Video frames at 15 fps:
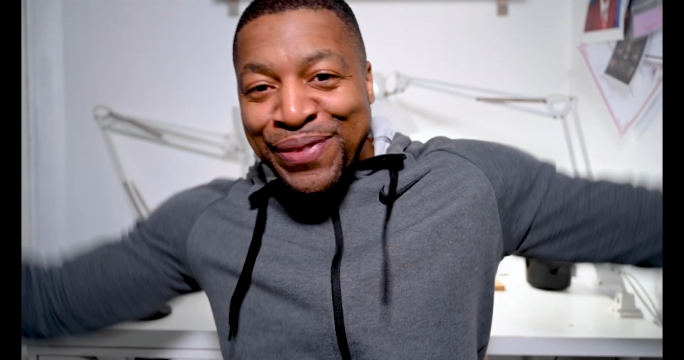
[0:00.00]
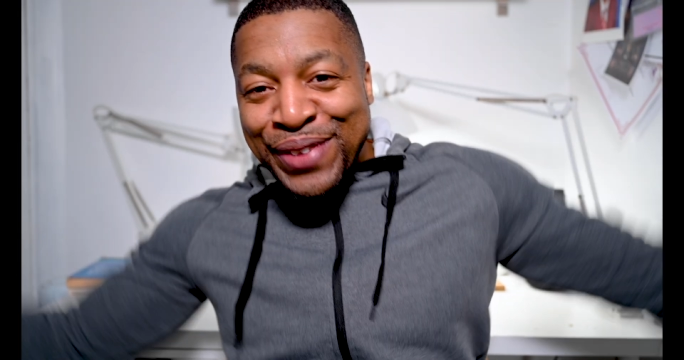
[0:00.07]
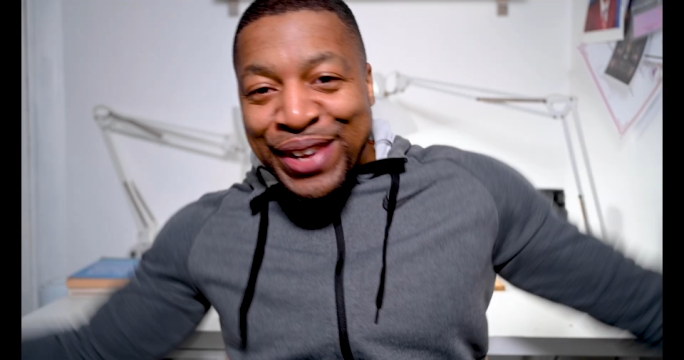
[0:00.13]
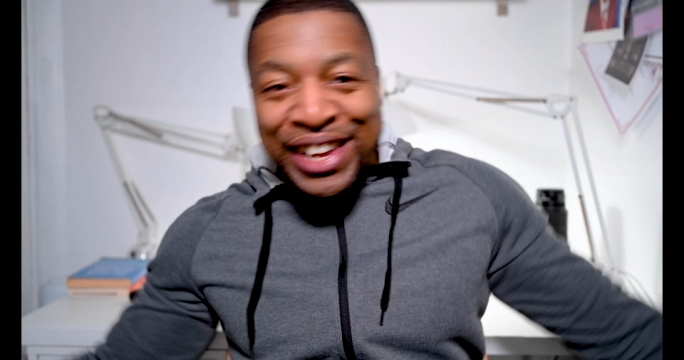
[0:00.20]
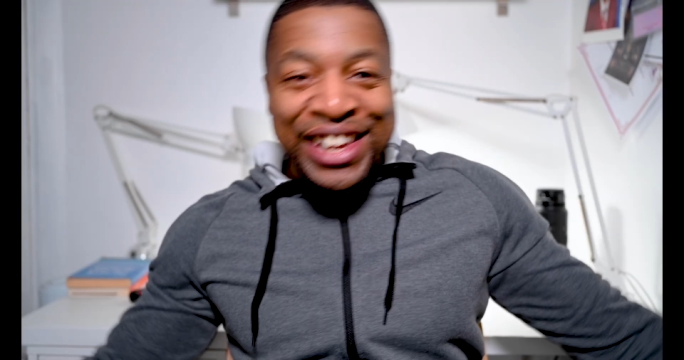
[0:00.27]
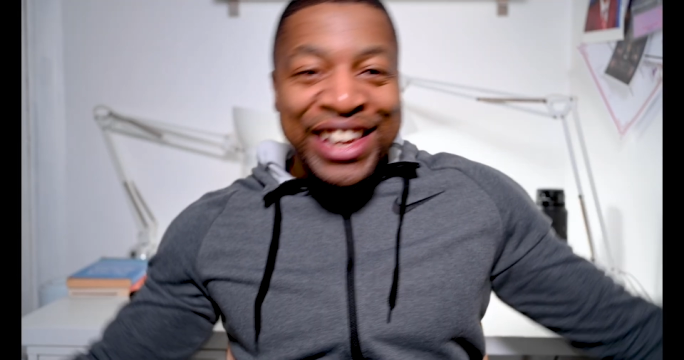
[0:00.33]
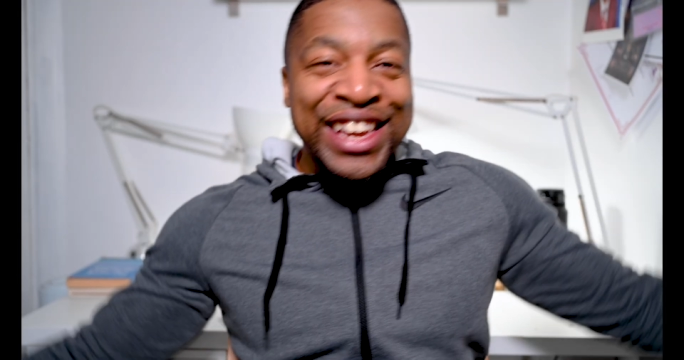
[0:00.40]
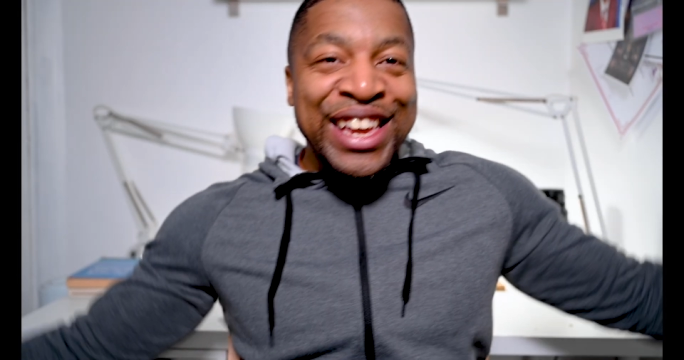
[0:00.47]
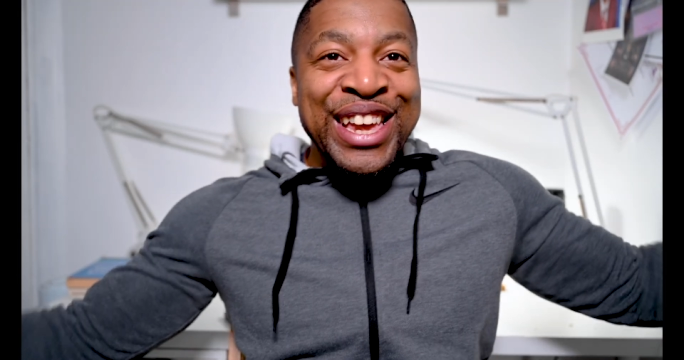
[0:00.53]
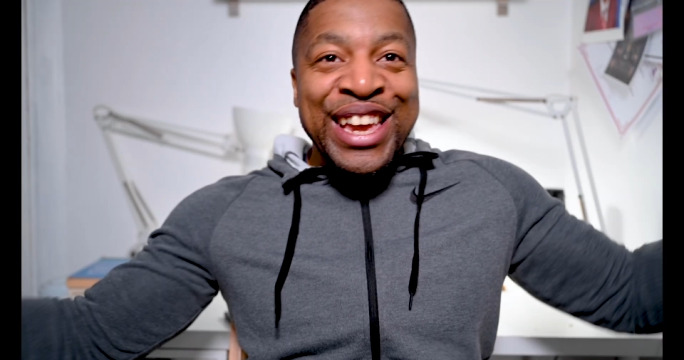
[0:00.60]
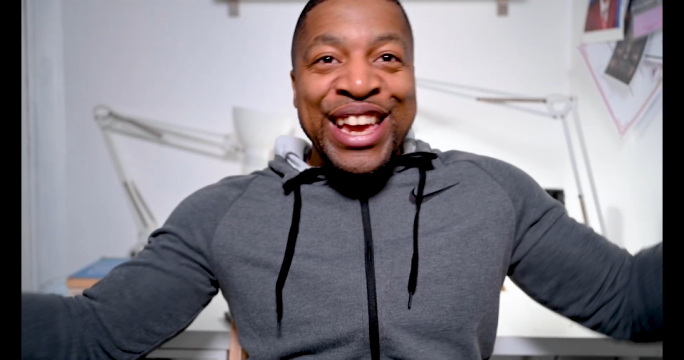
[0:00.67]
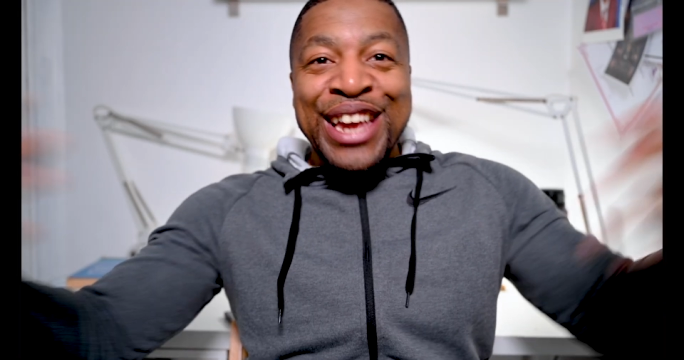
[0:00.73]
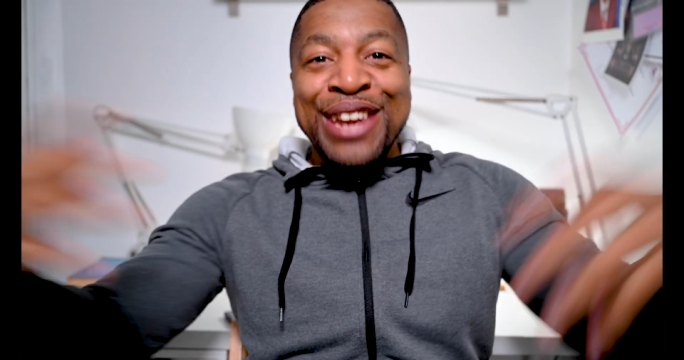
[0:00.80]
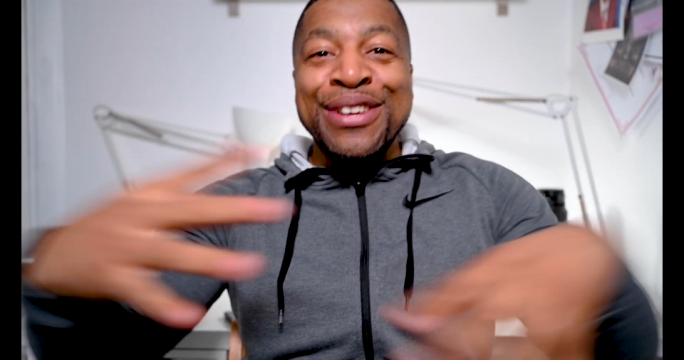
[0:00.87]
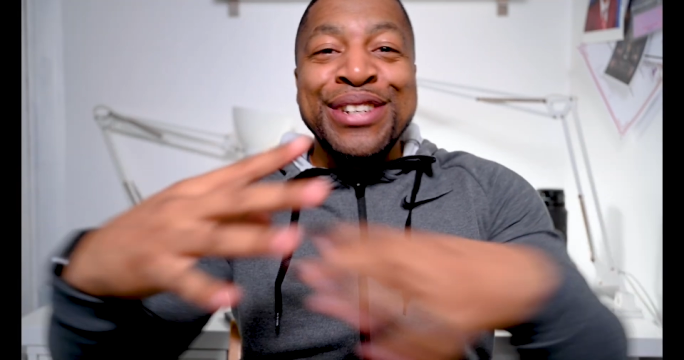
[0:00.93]
thing,
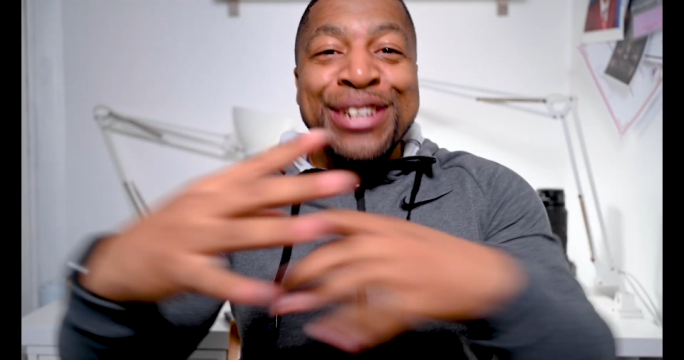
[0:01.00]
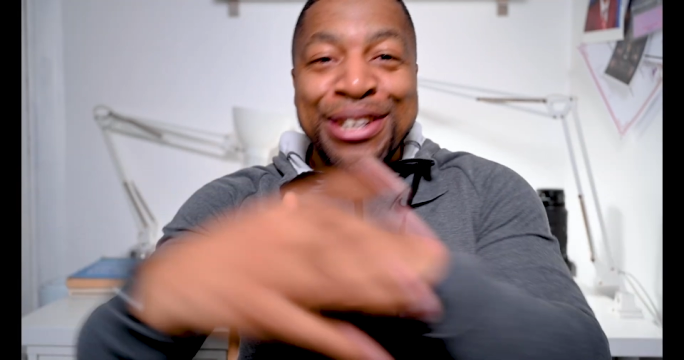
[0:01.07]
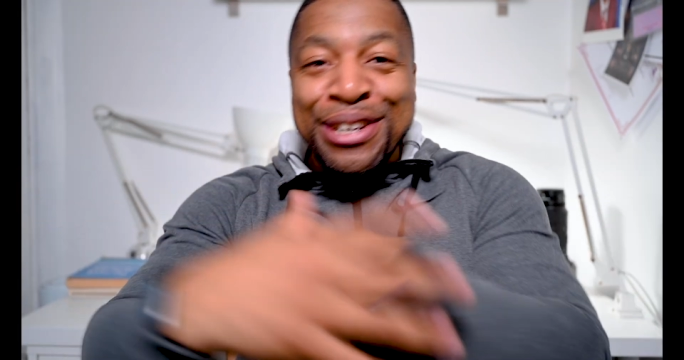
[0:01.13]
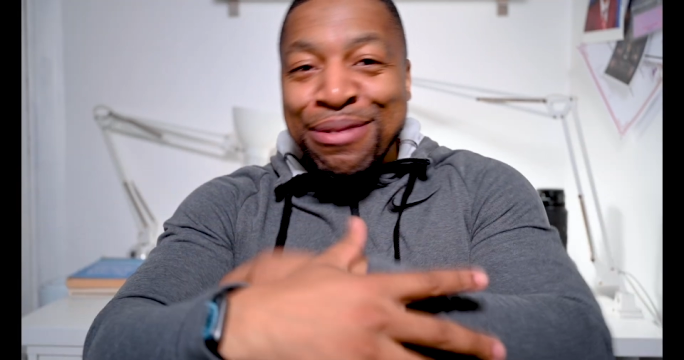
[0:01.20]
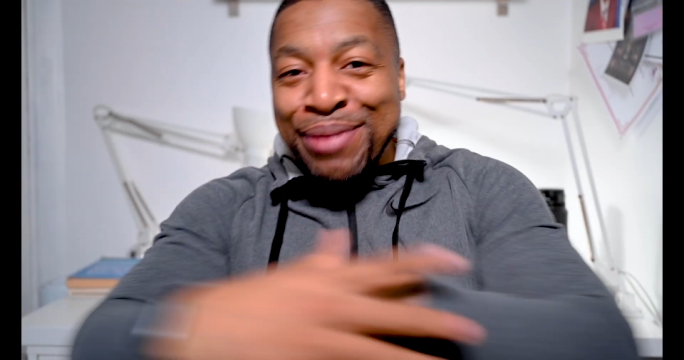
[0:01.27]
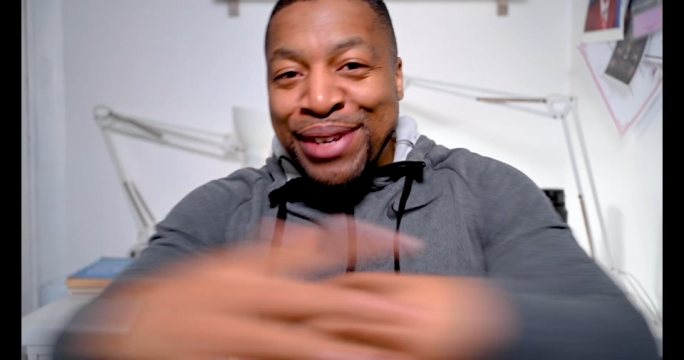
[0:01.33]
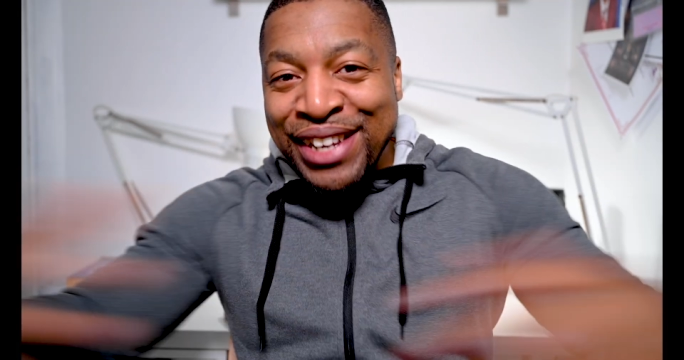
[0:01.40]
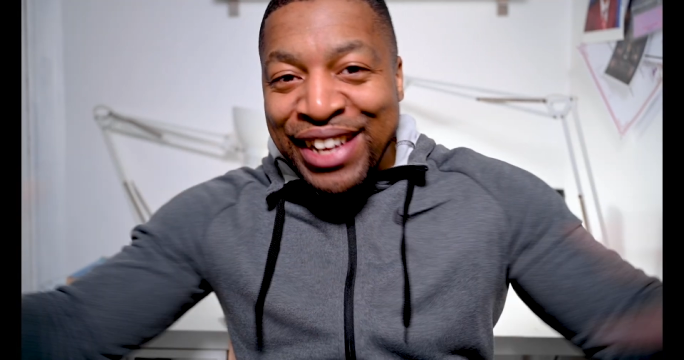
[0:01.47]
and it's just going to be